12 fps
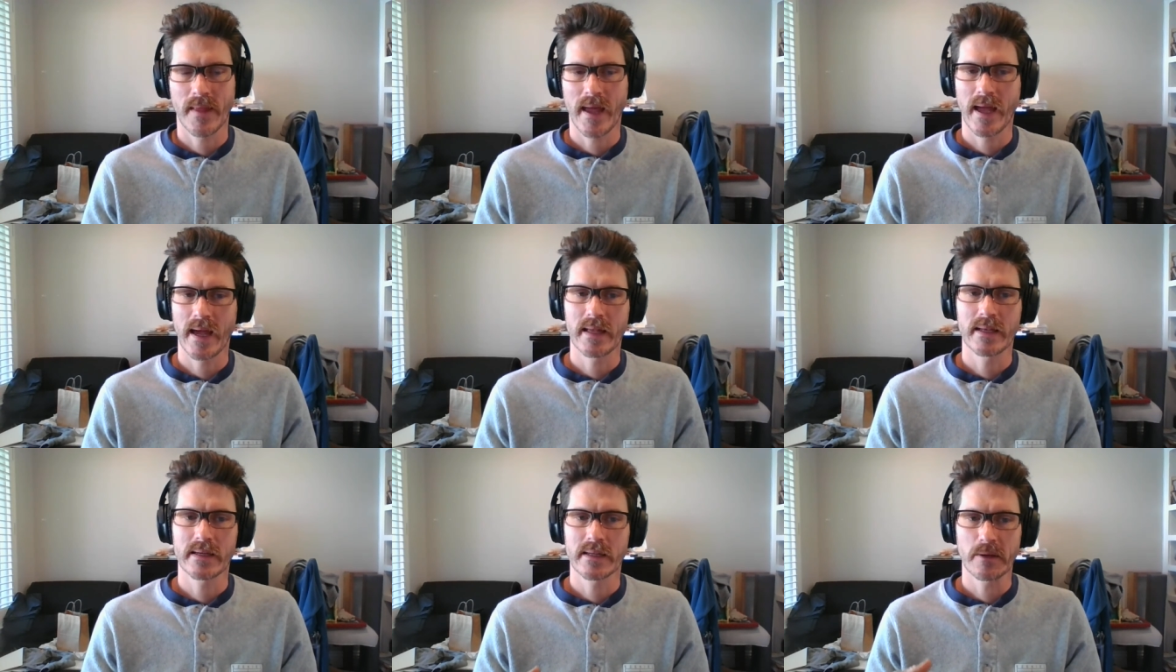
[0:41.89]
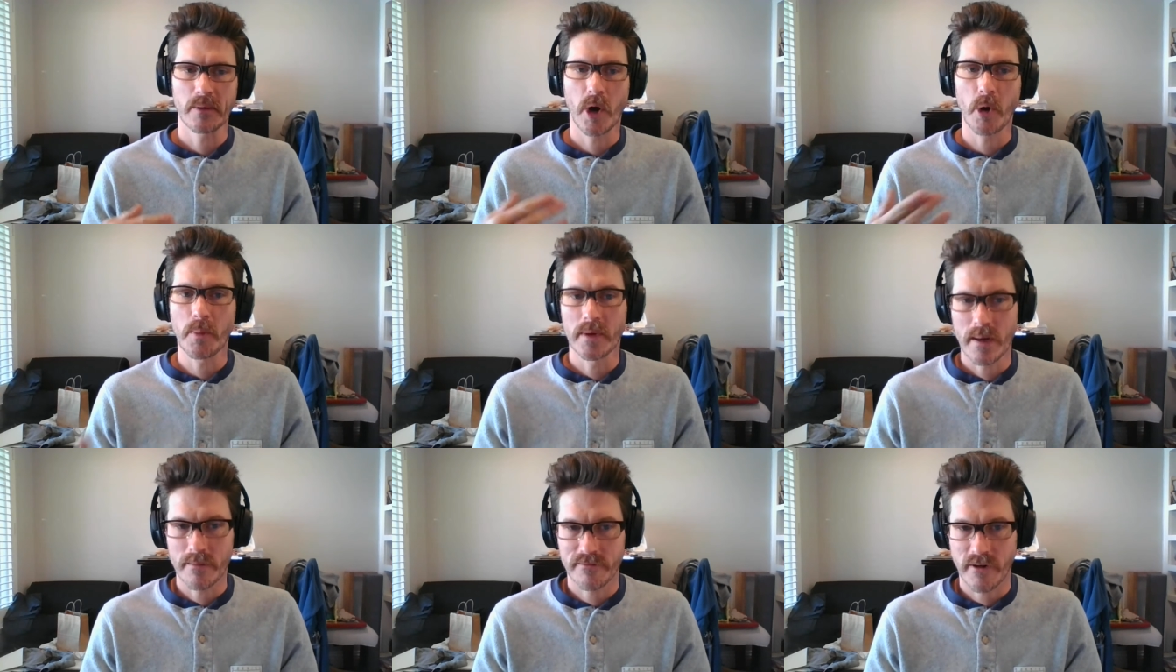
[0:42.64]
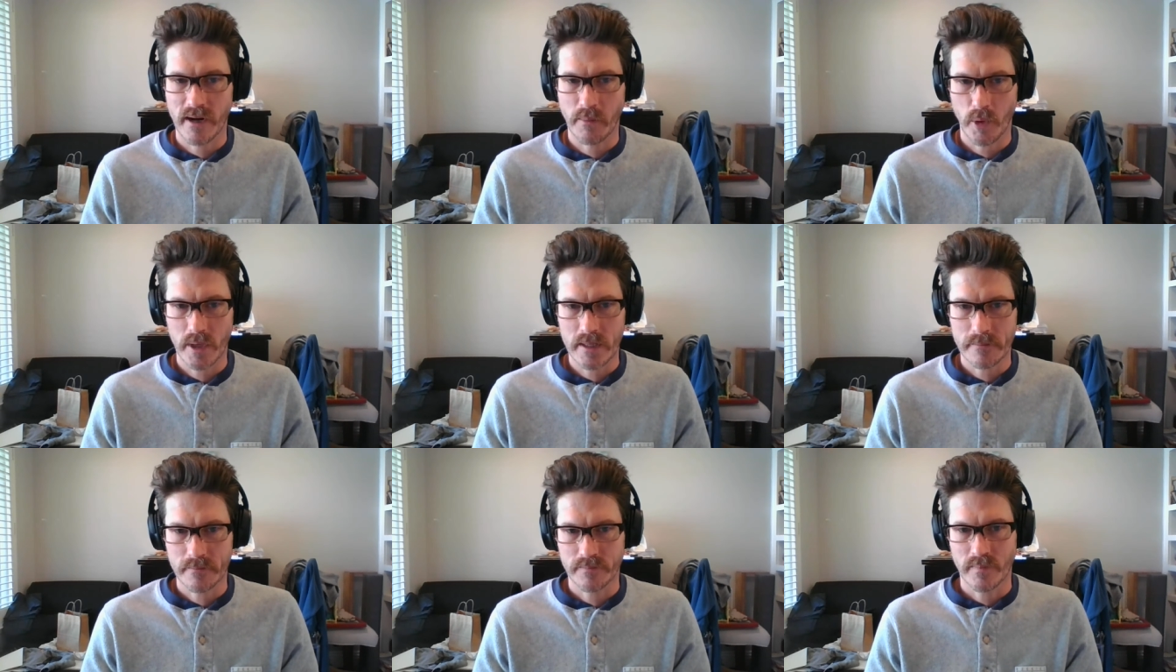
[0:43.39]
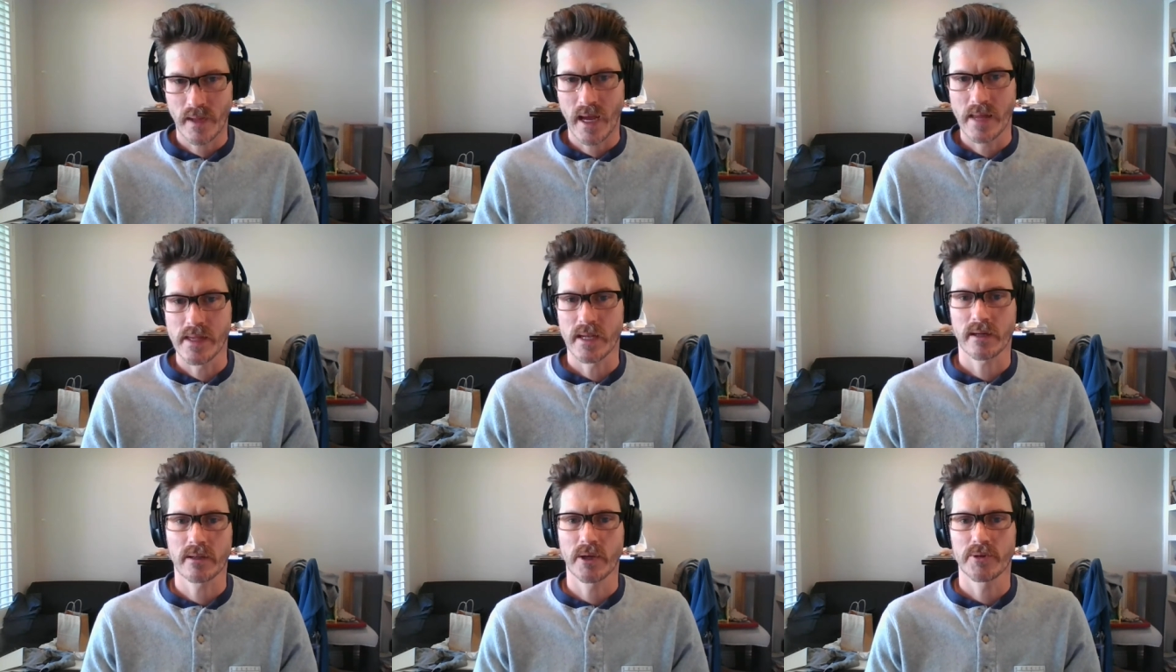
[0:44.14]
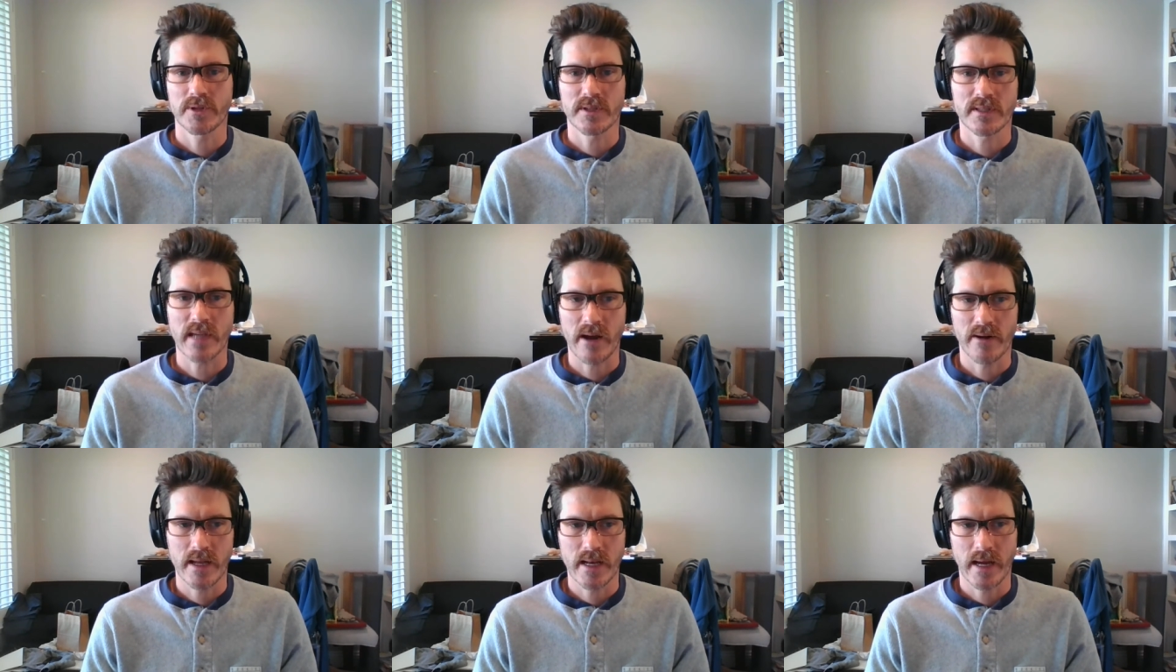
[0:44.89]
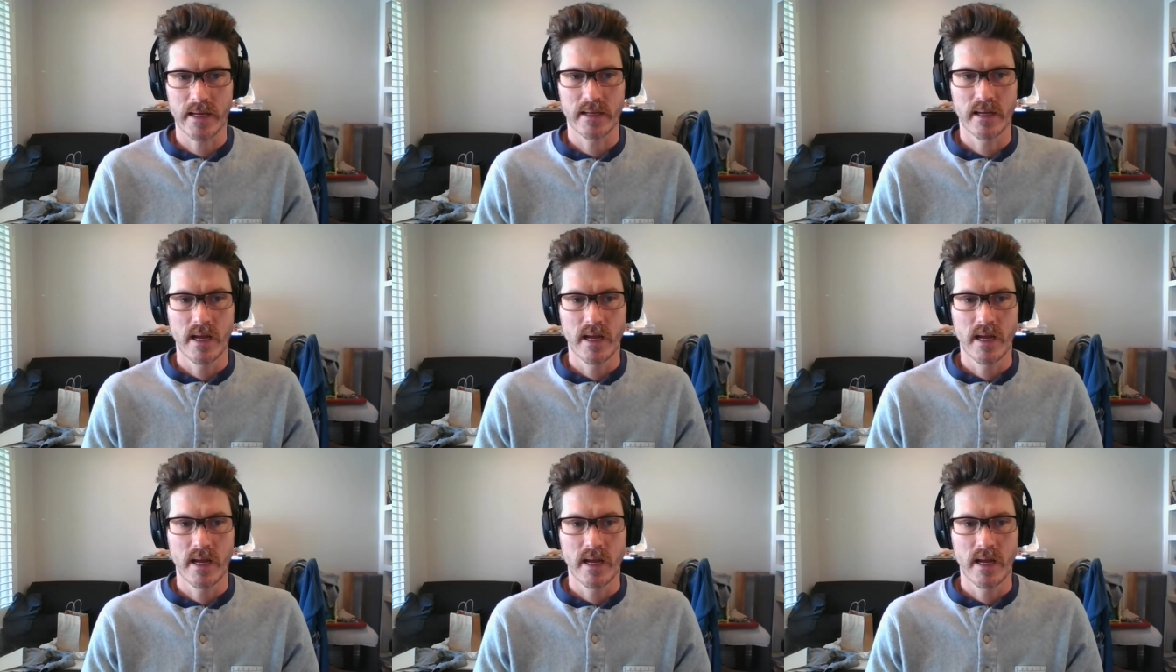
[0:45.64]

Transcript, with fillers: and it'll open up Friday morning and then it closes Saturday night.